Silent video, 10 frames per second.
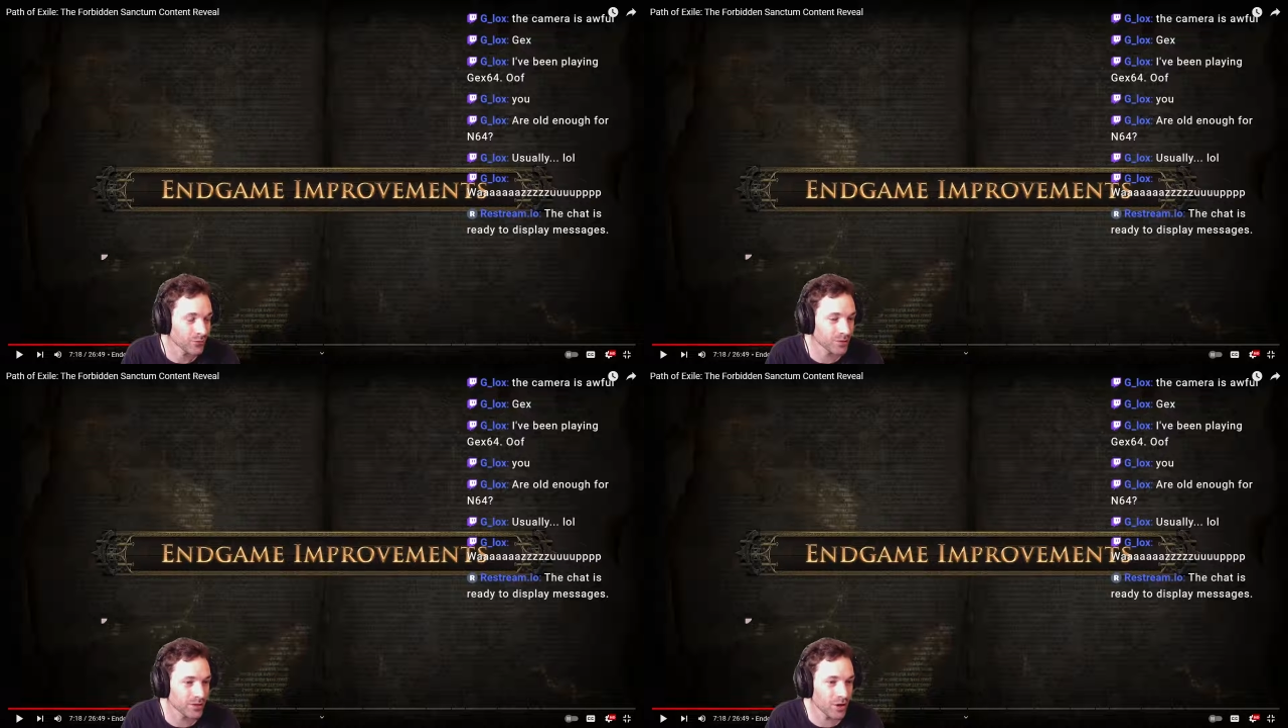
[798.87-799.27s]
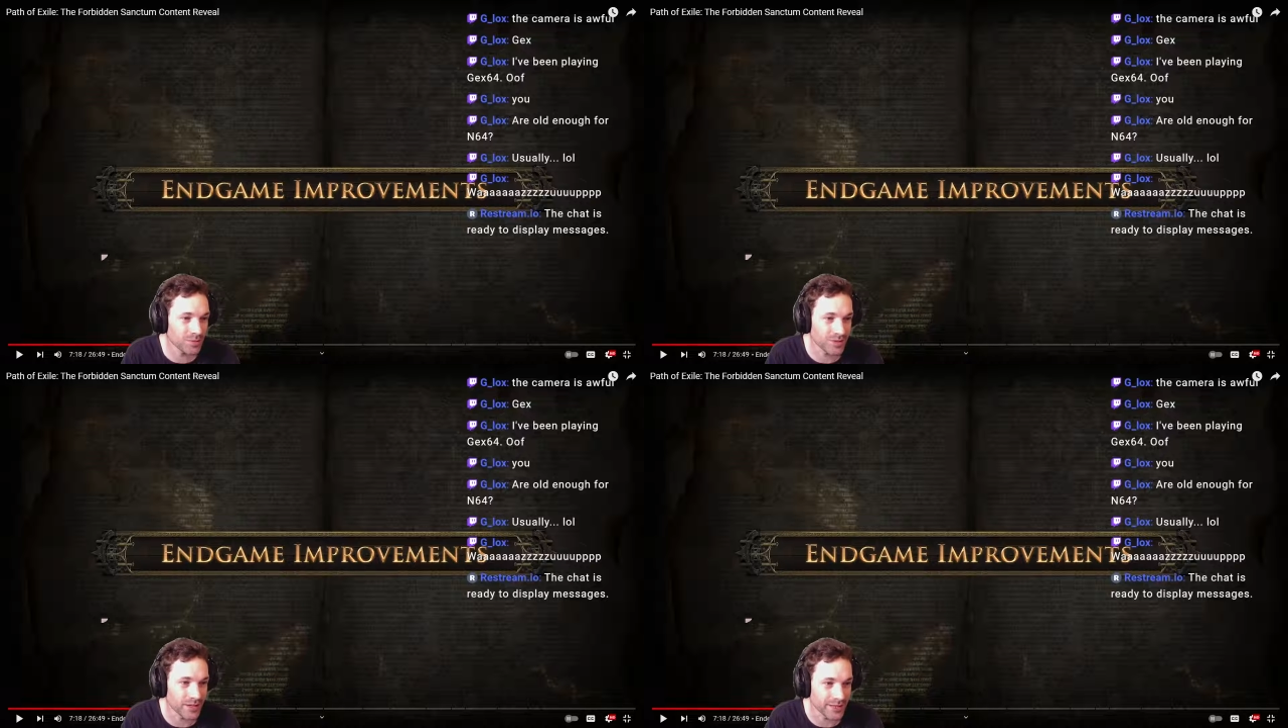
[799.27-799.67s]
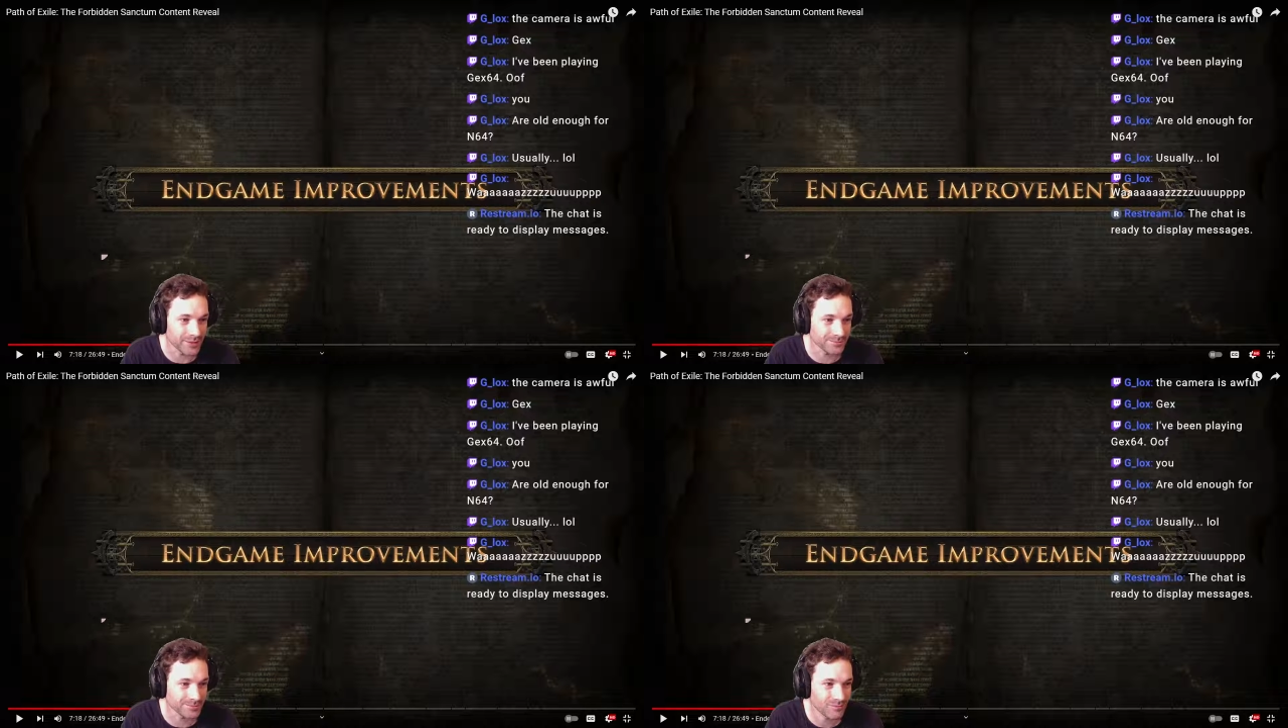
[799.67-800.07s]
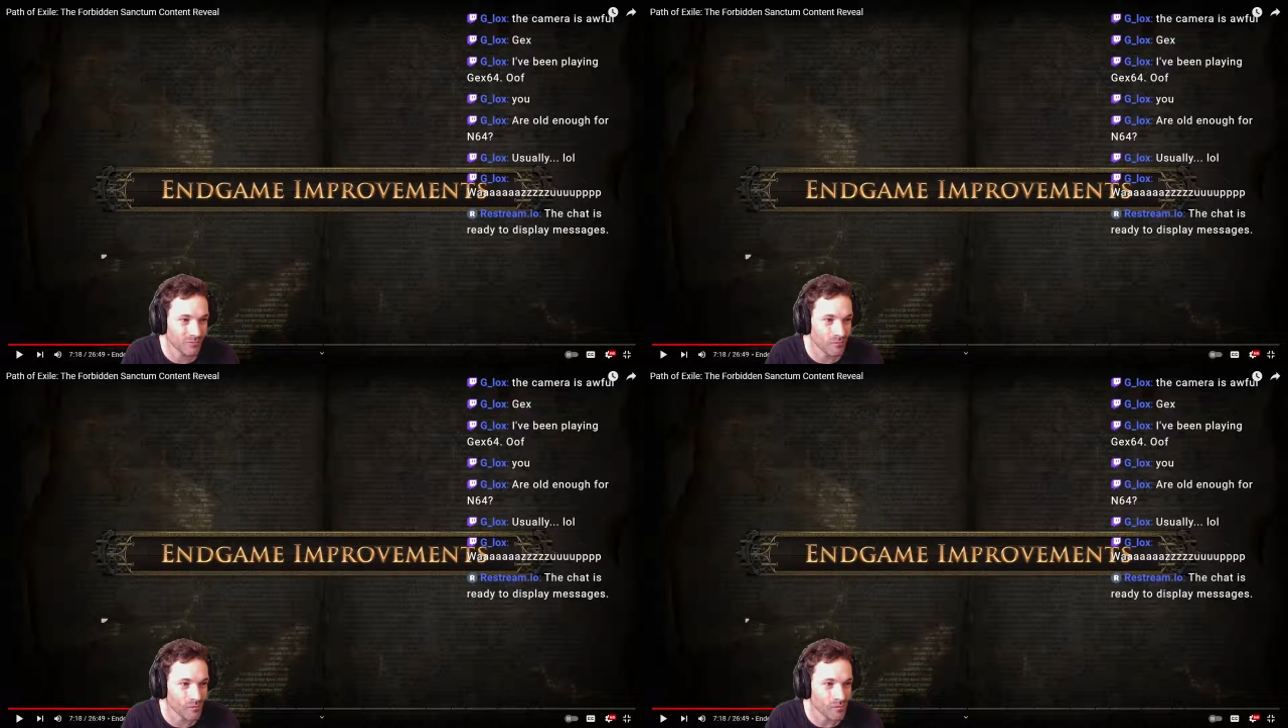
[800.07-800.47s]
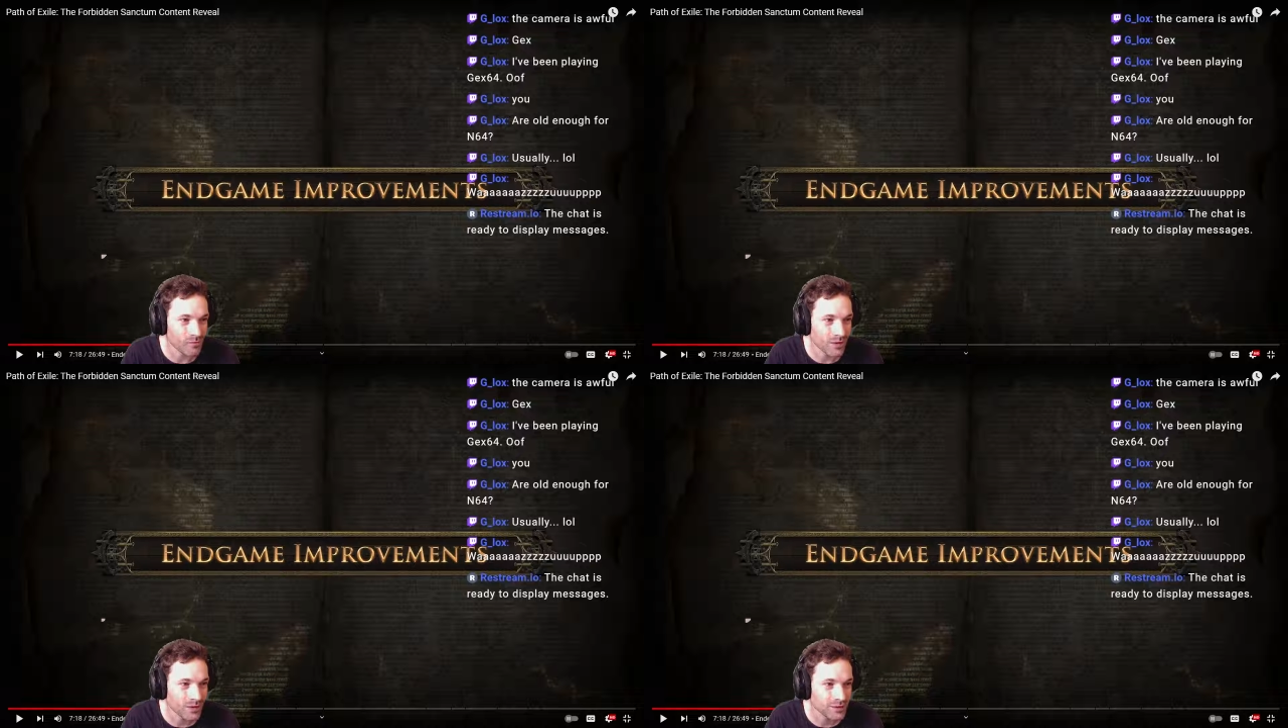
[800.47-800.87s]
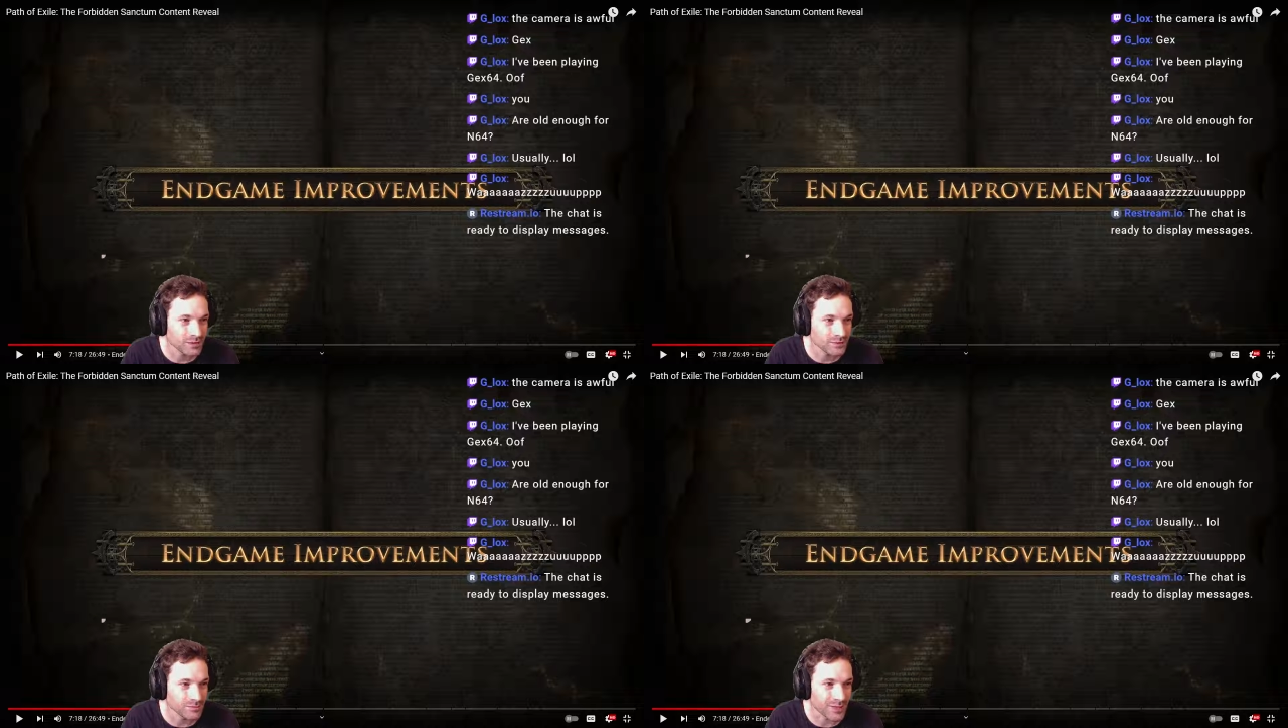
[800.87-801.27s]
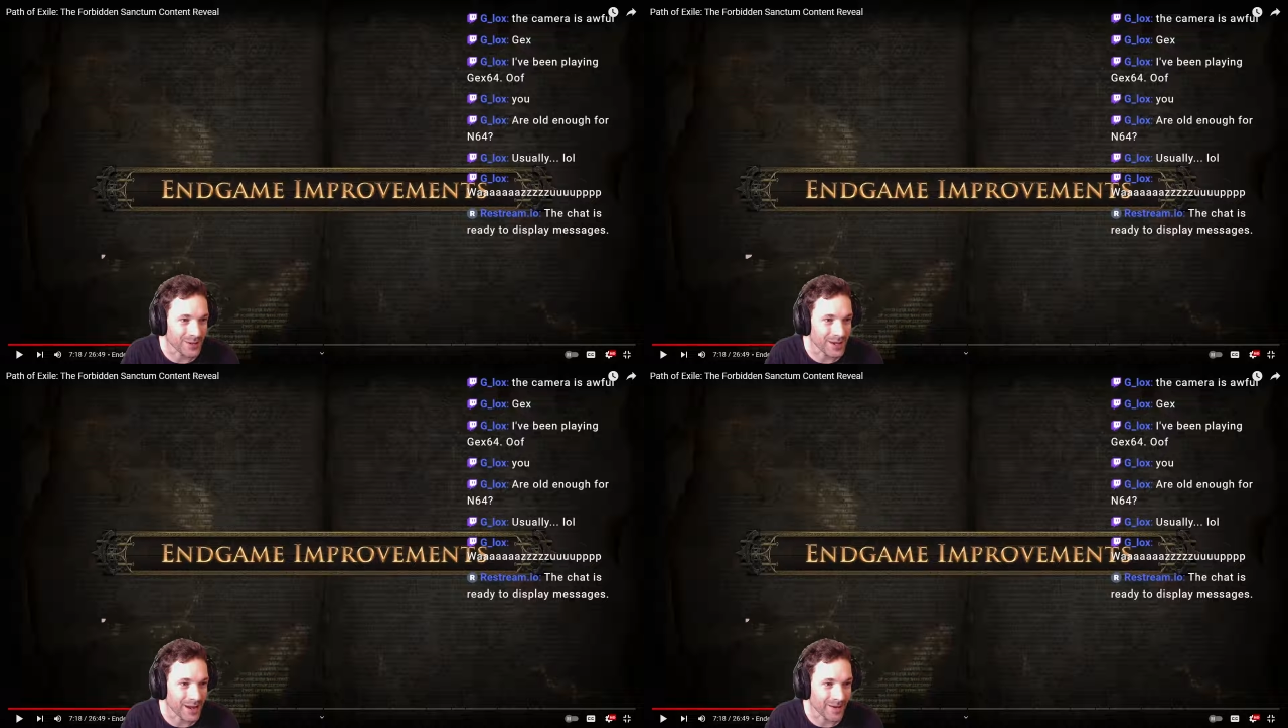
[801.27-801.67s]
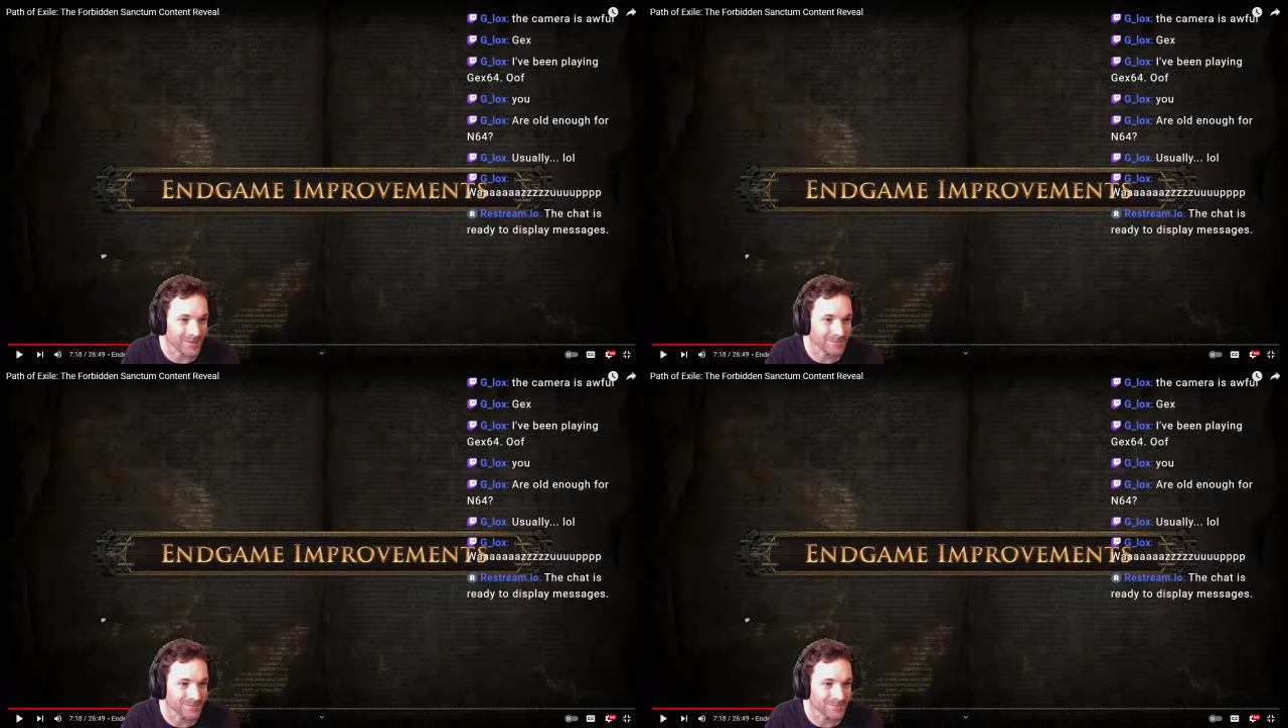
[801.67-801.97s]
We could all play it. But yeah.